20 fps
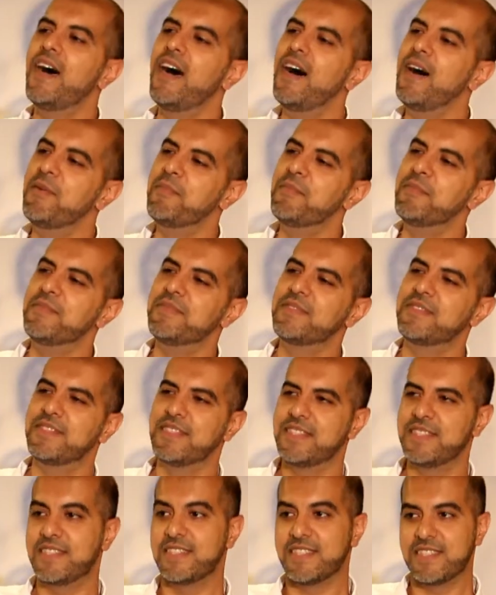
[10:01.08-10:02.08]

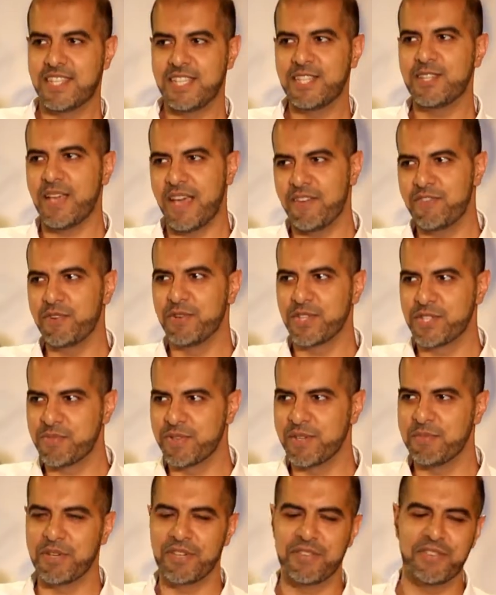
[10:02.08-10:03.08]
own. See, everyone's
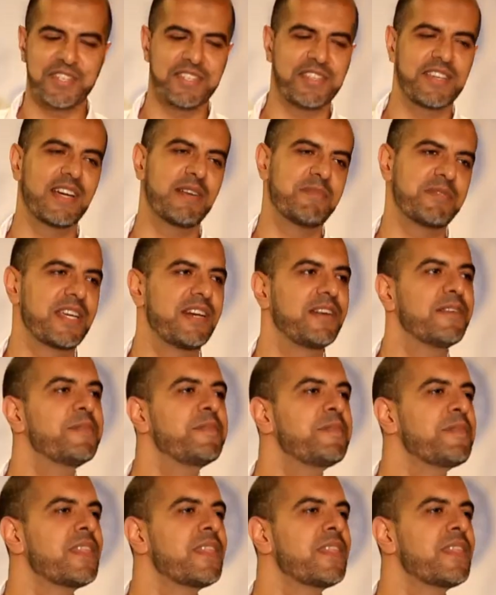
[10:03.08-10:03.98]
real motivation comes out.